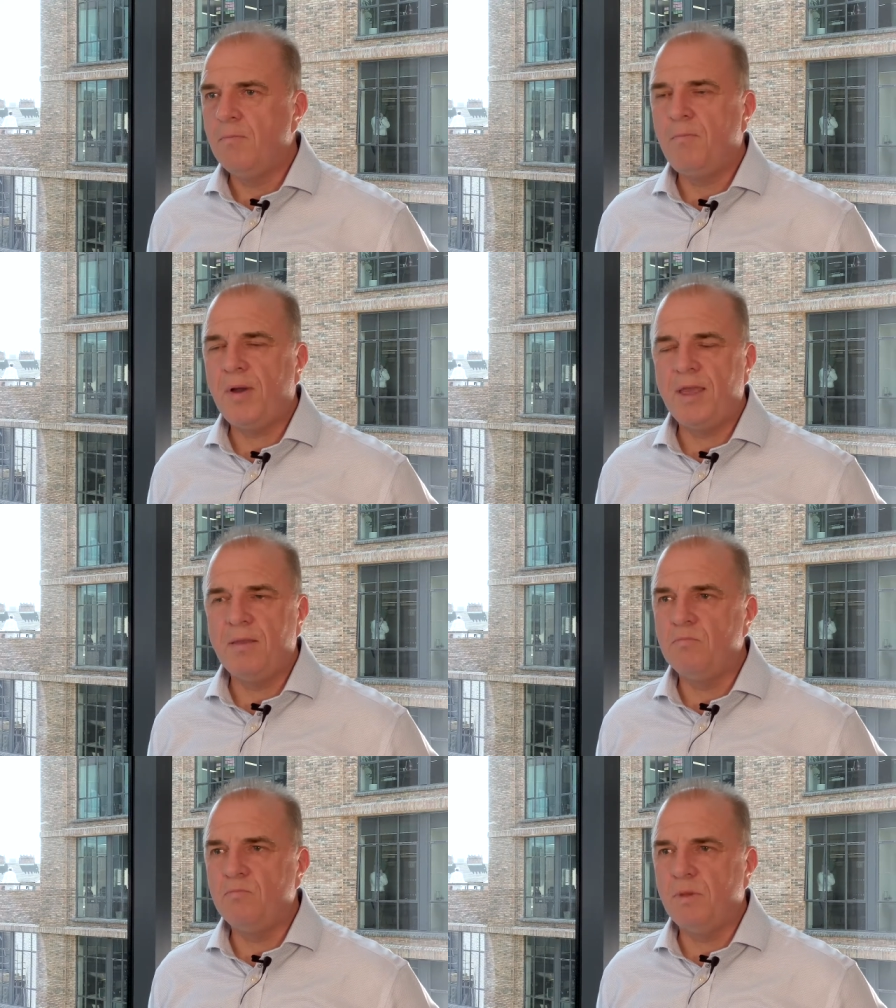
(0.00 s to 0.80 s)
by
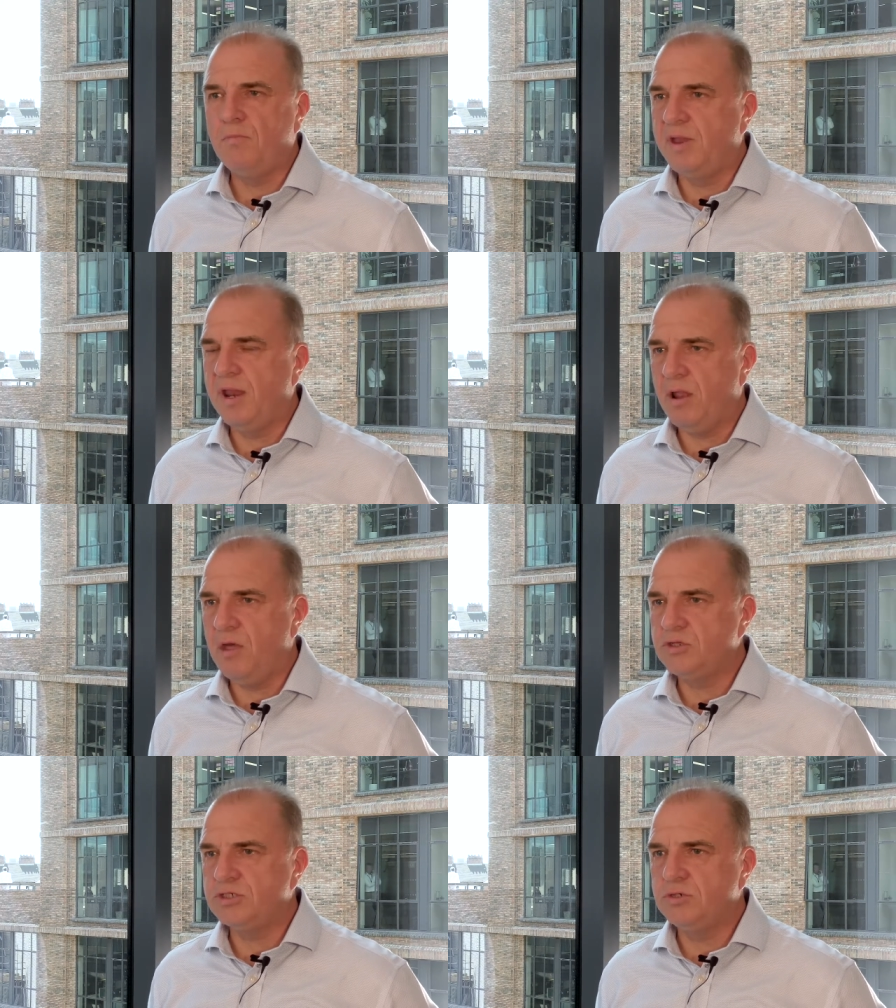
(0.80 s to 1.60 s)
being
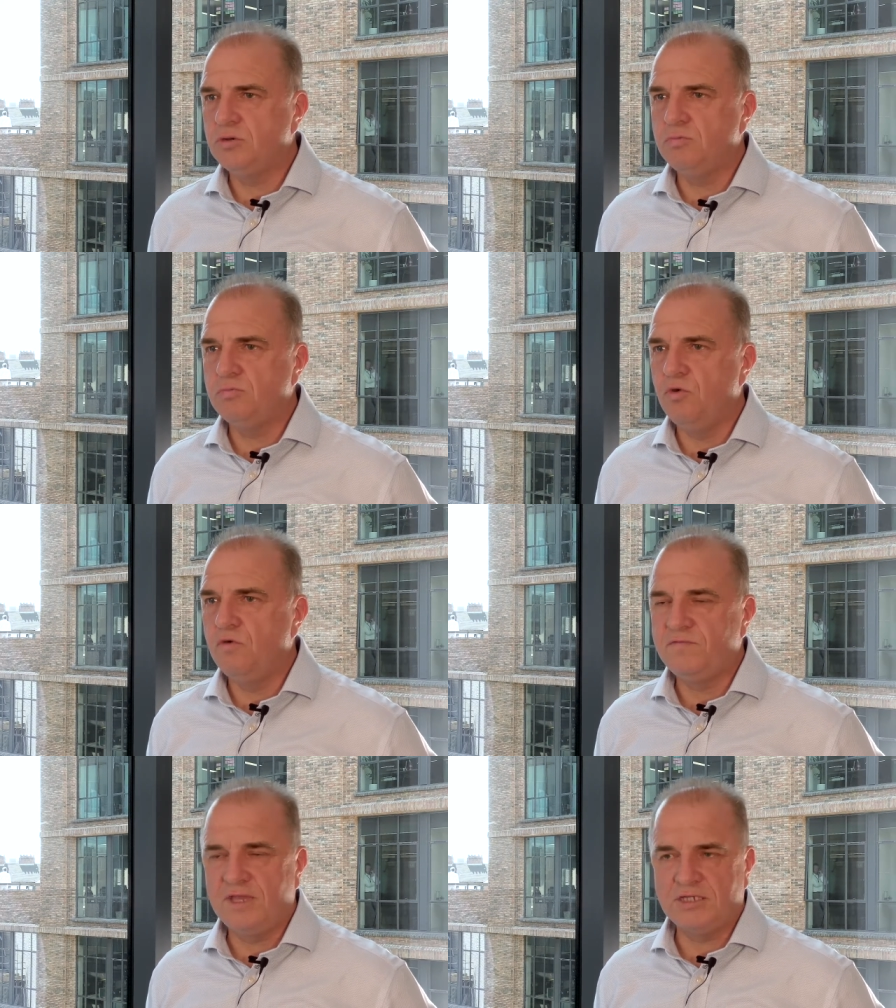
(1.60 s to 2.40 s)
allowed to
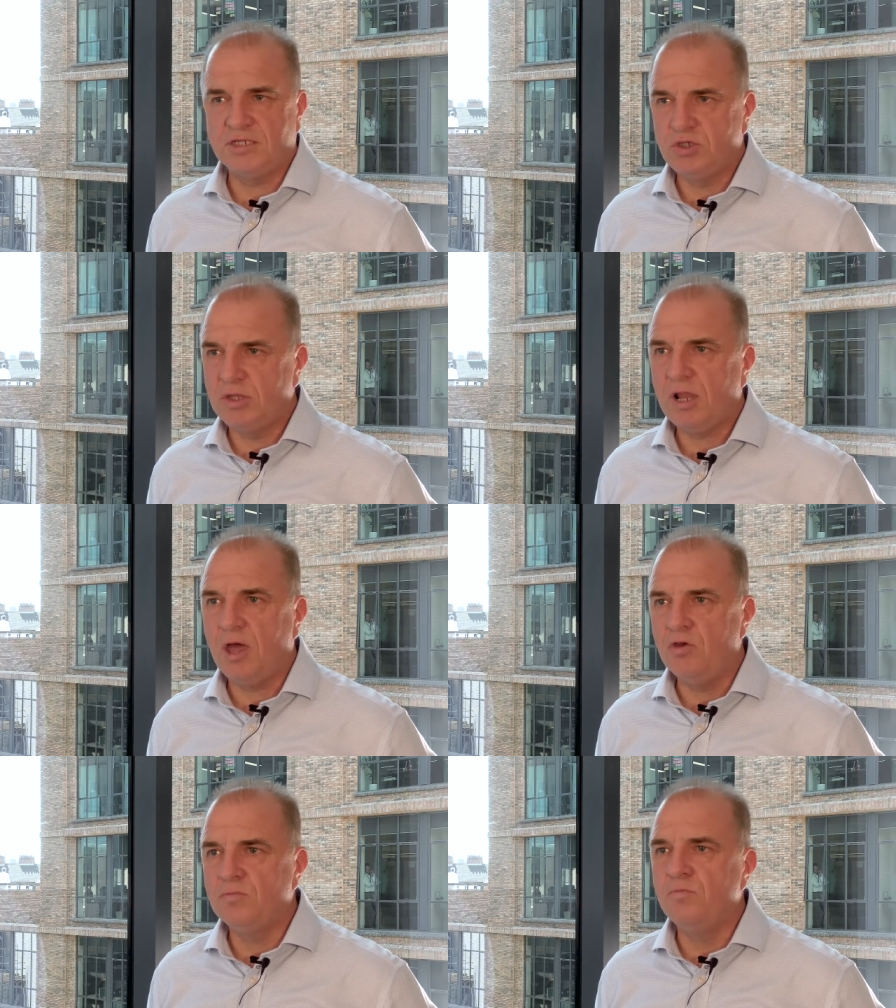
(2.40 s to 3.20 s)
move data to the
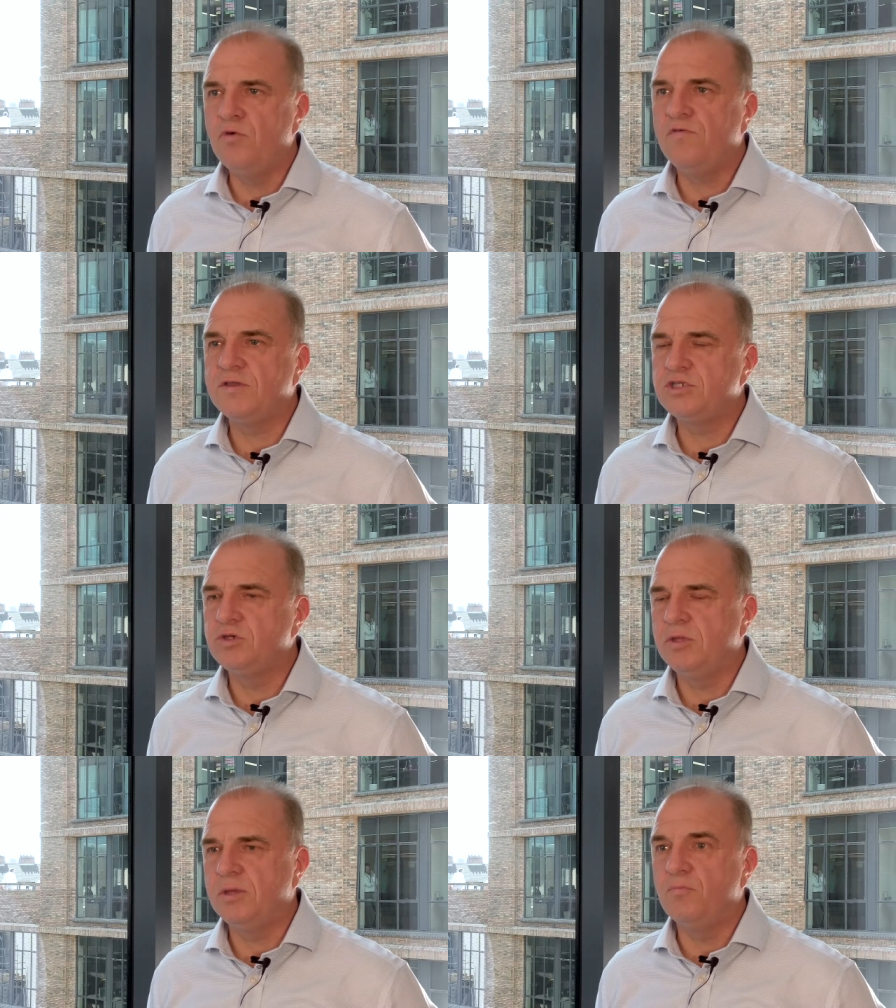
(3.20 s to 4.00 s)
cloud, move it to
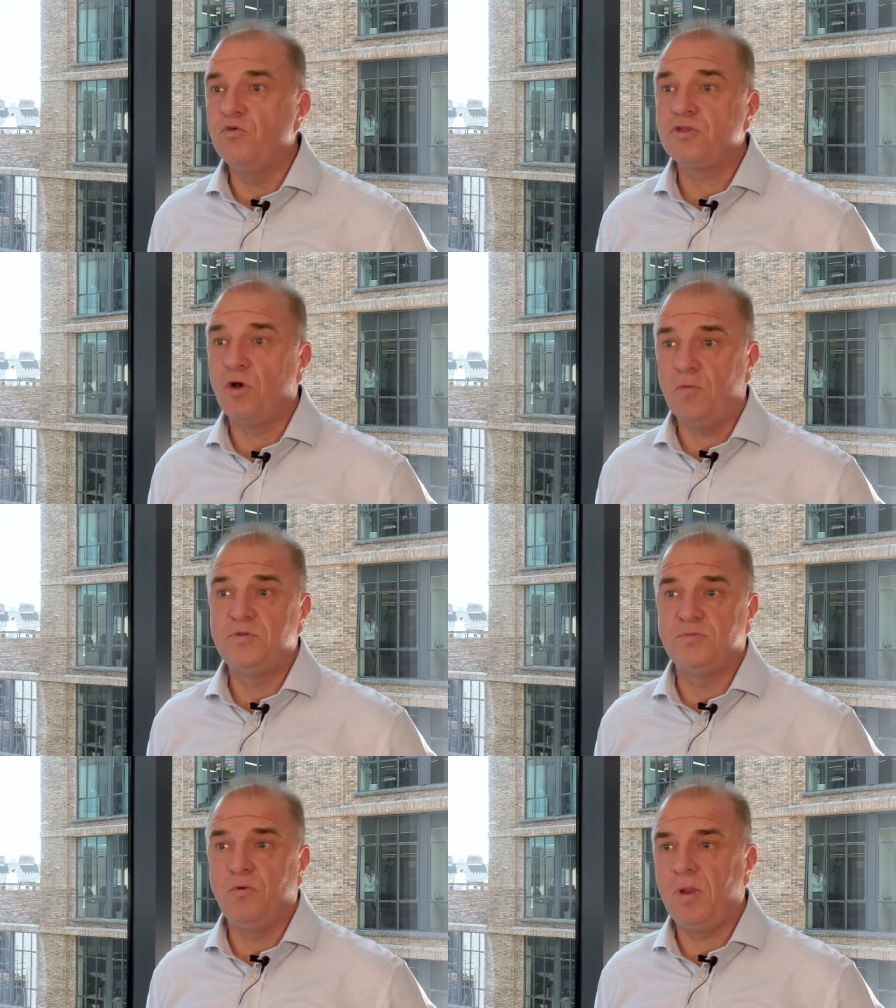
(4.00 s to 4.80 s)
the most
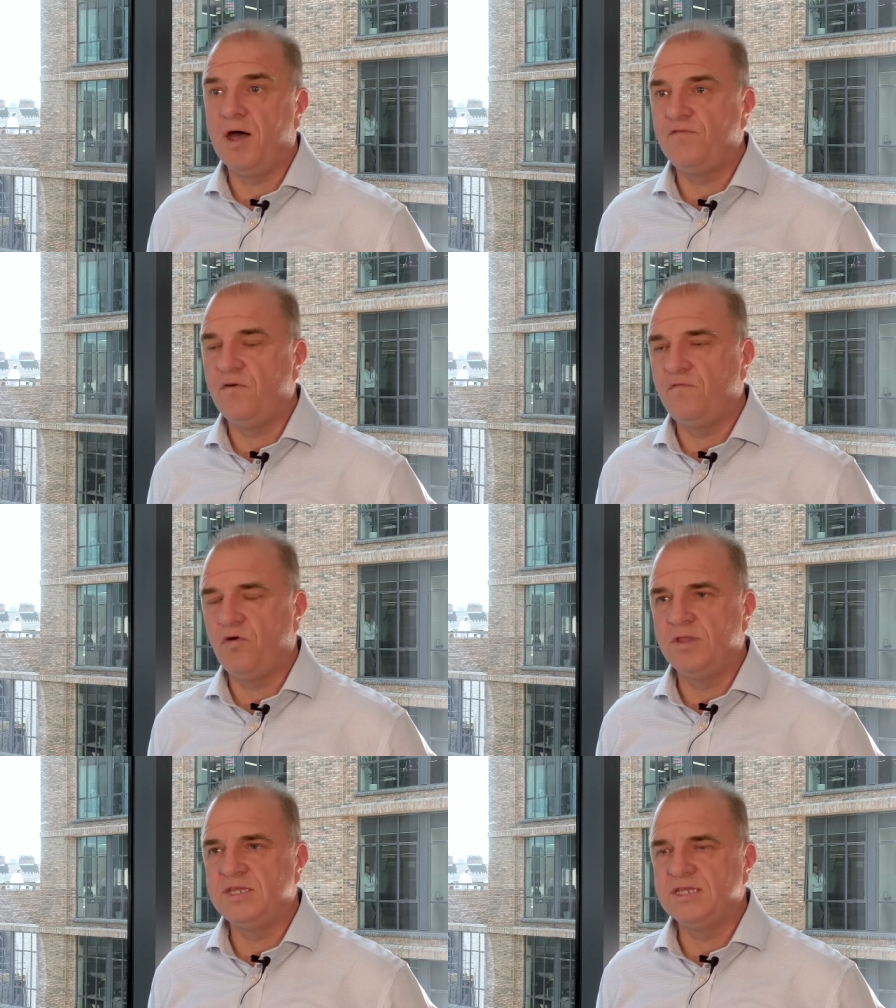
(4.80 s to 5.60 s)
optimal platform
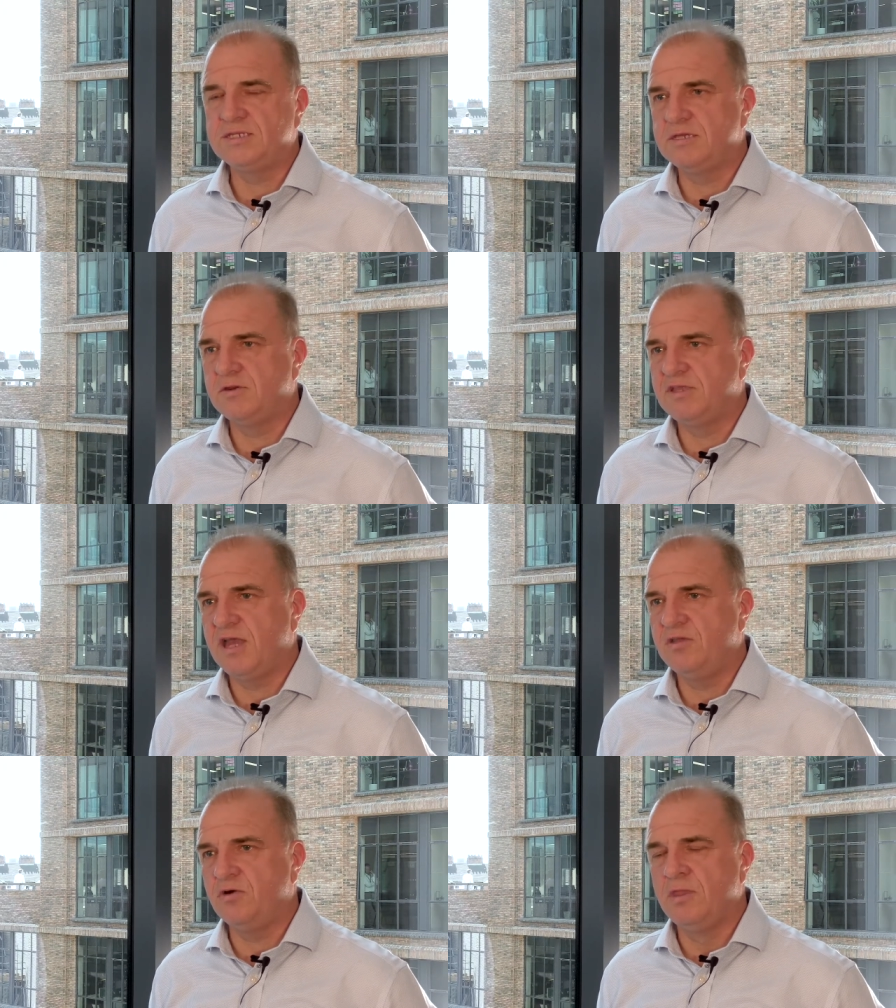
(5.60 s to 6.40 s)
for the data to
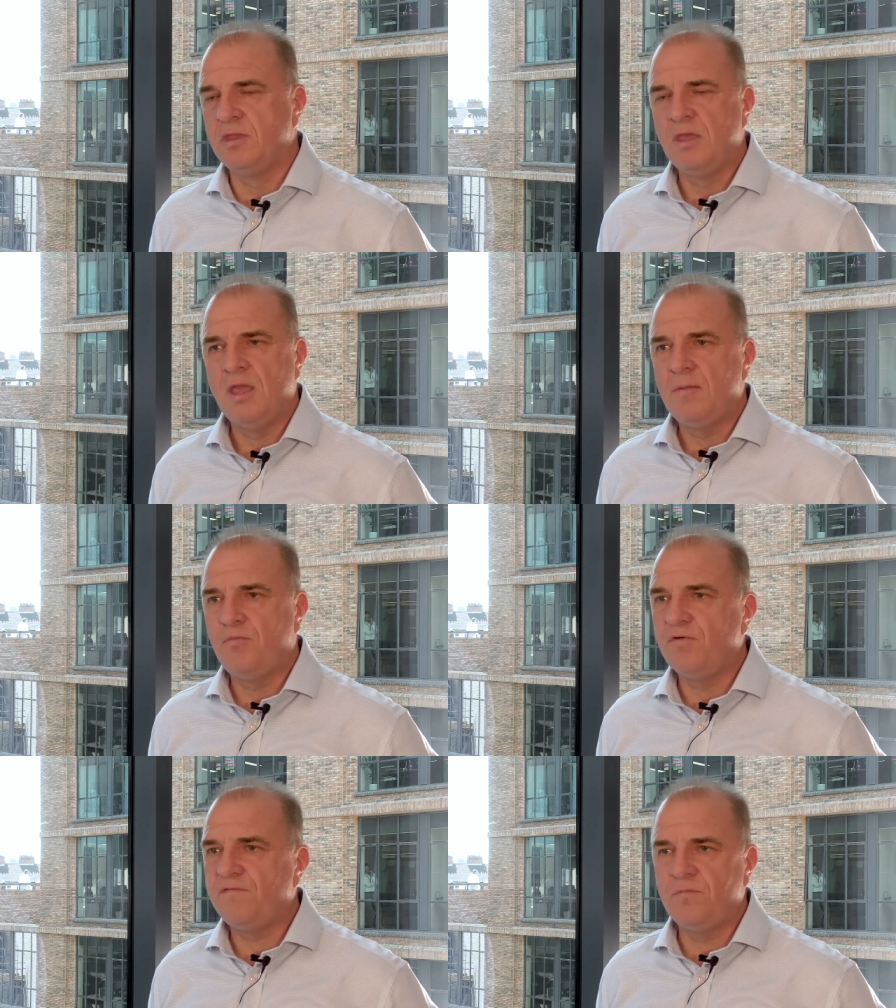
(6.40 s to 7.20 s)
reside on,
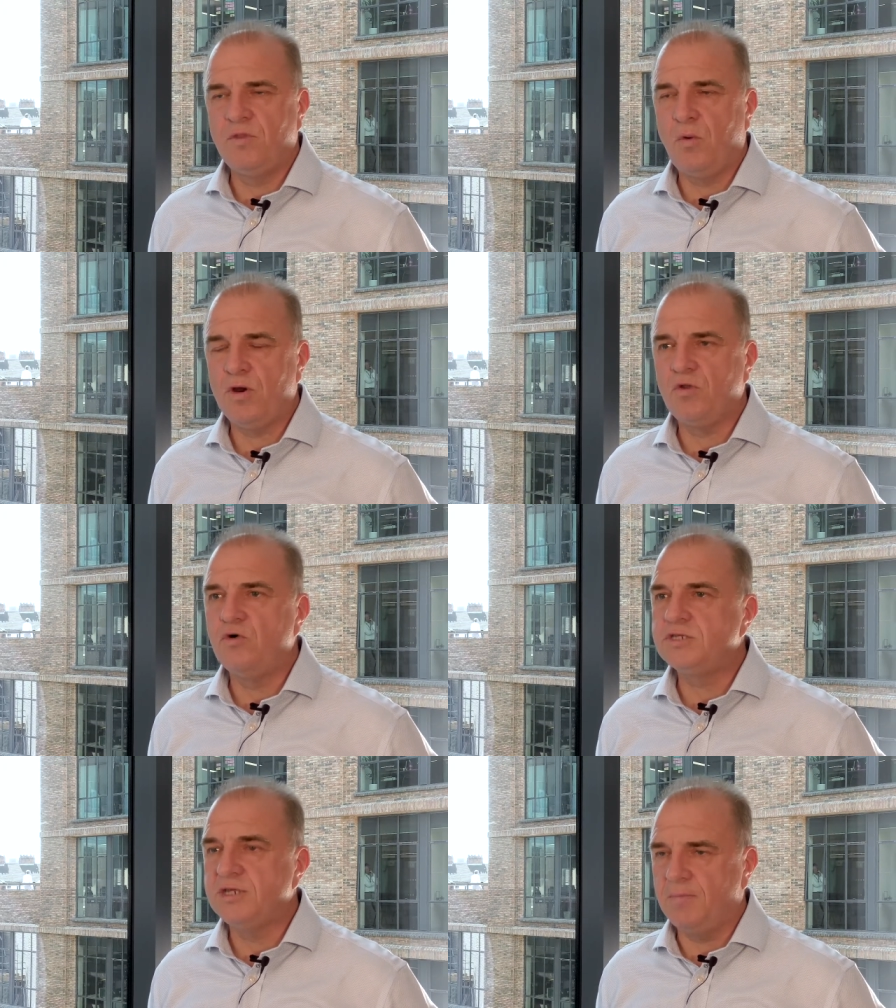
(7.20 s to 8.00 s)
both from the
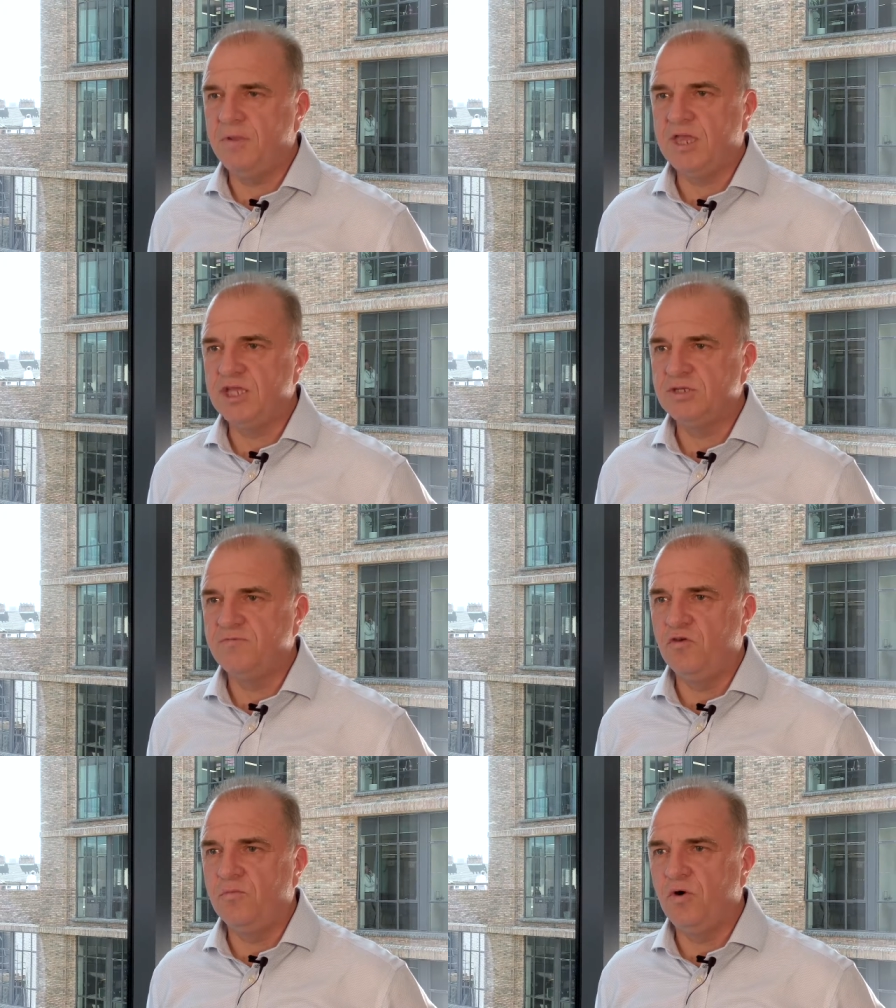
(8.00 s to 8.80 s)
workload and application
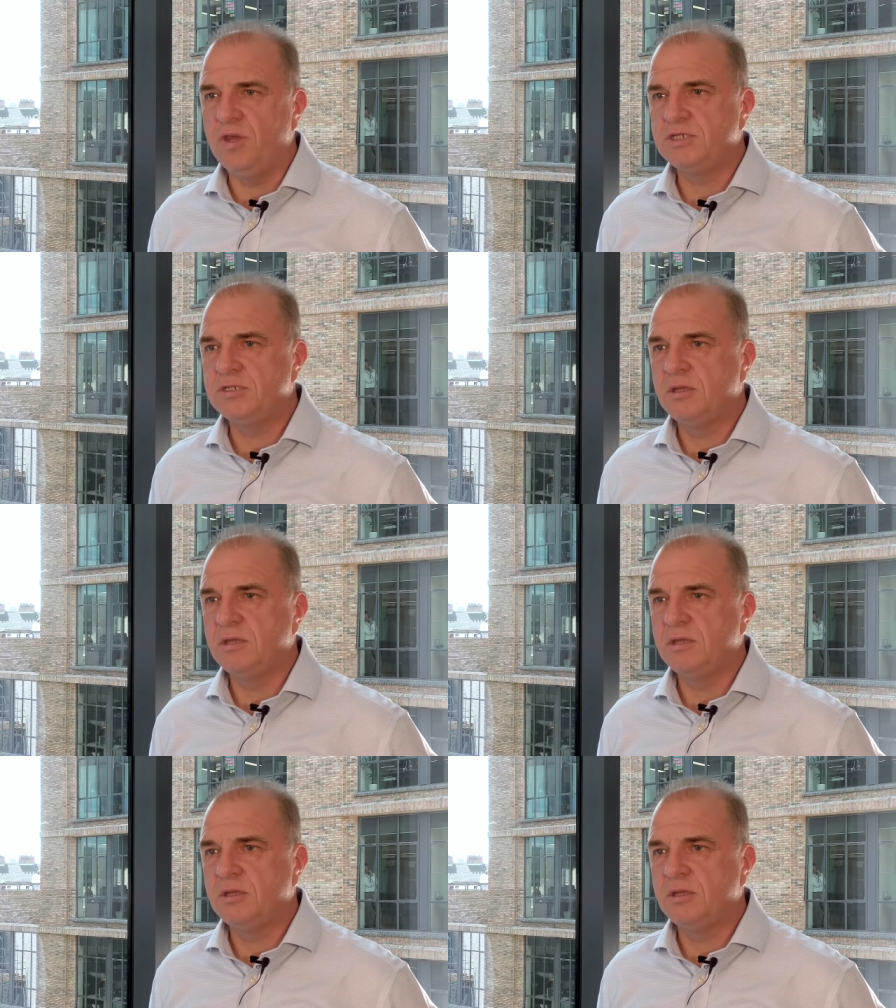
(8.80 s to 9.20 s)
viewpoint.